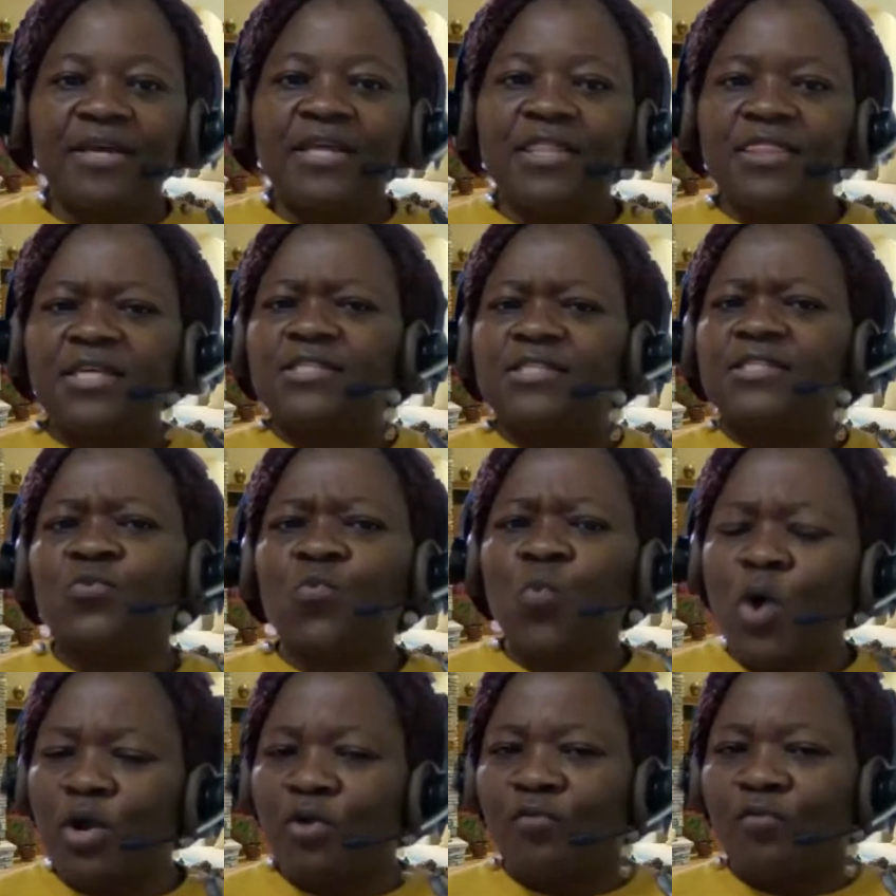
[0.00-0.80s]
This is
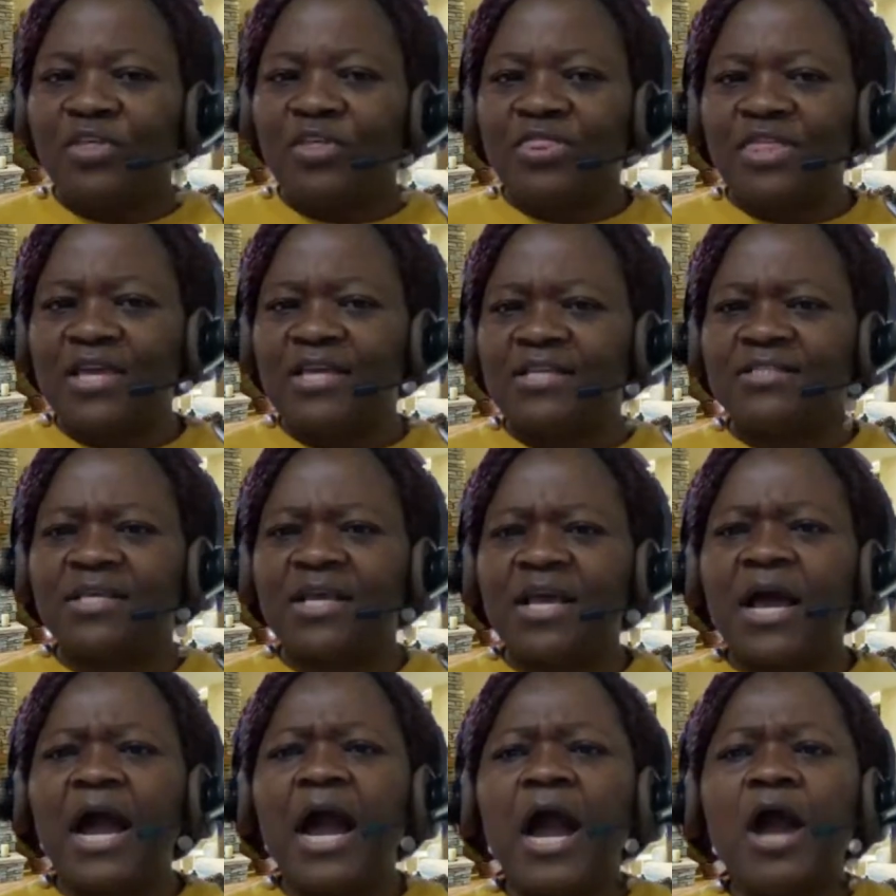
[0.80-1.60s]
one of the things.
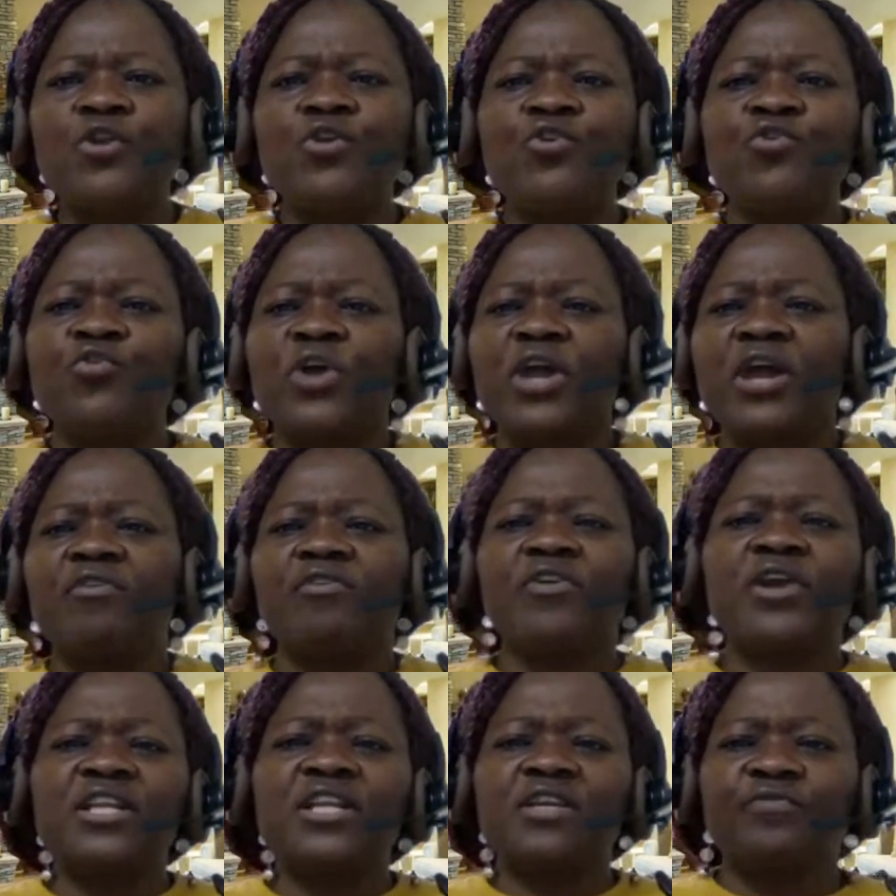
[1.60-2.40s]
How do you get
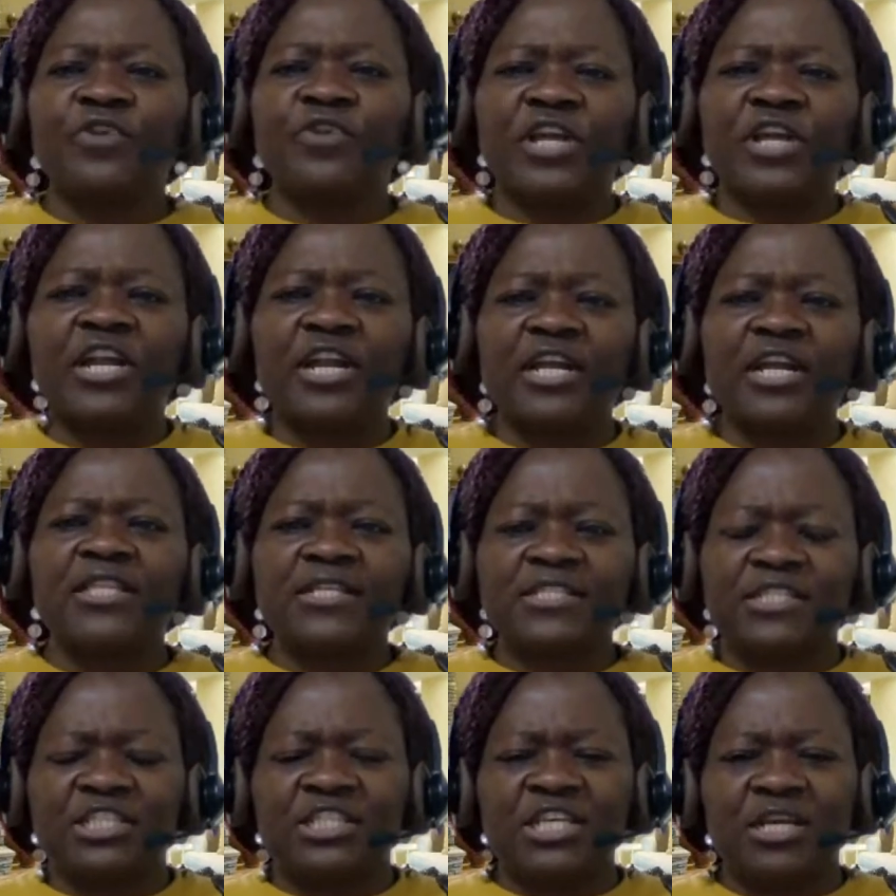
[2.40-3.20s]
ready for the
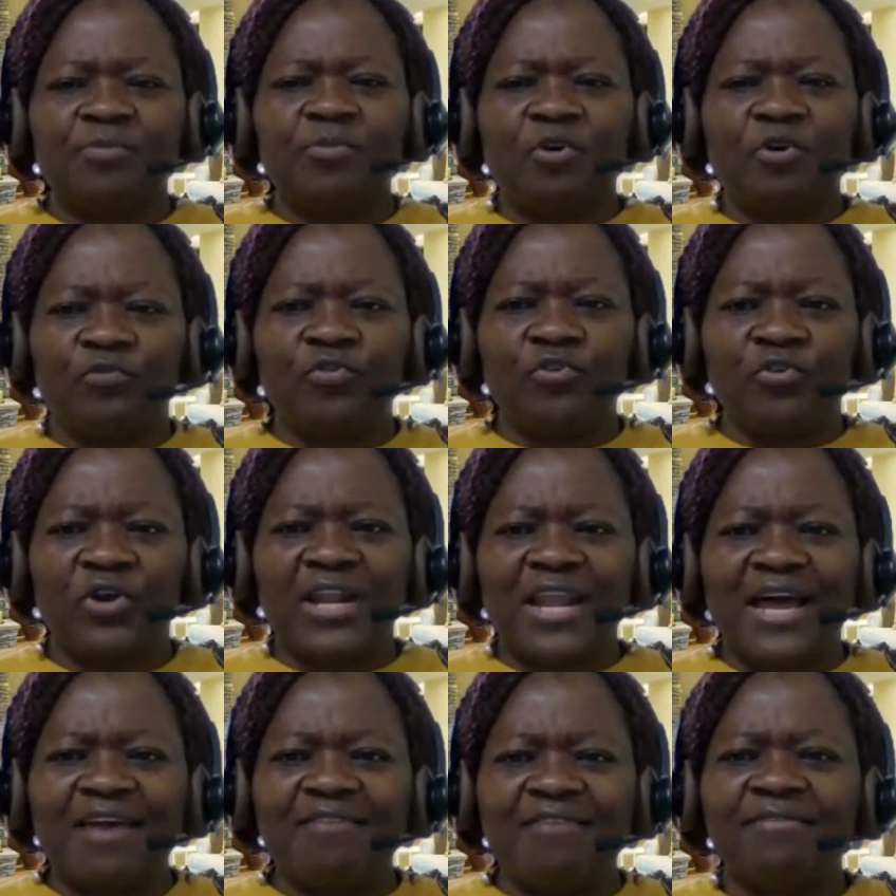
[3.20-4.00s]
greatest shape of your
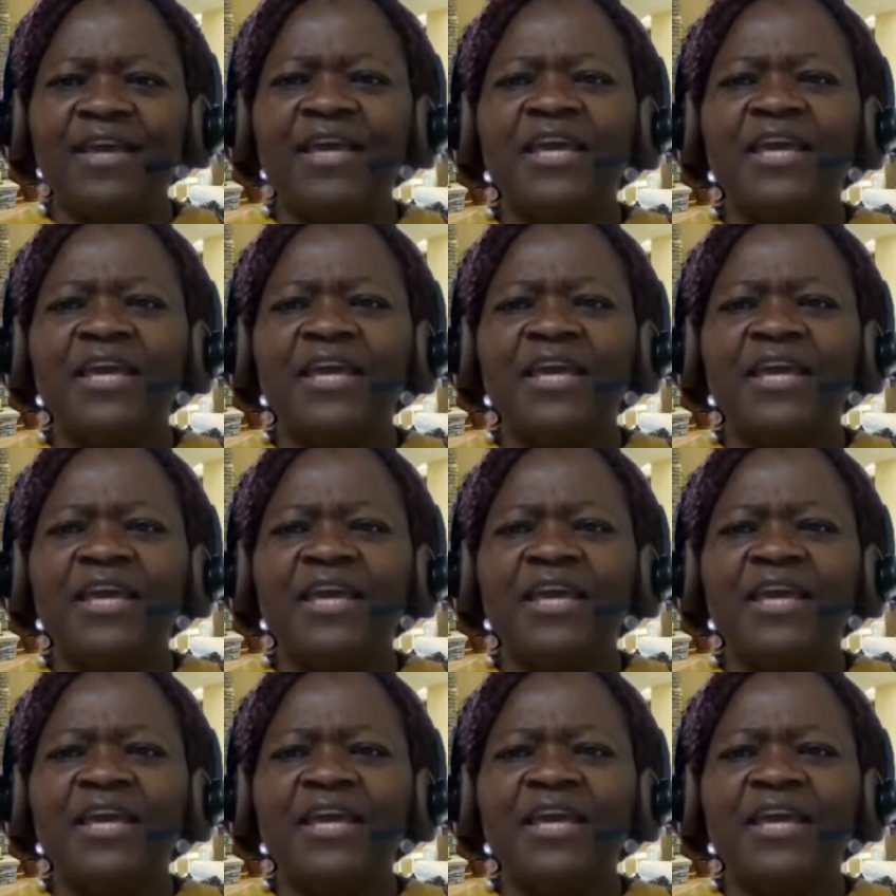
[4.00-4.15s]
life?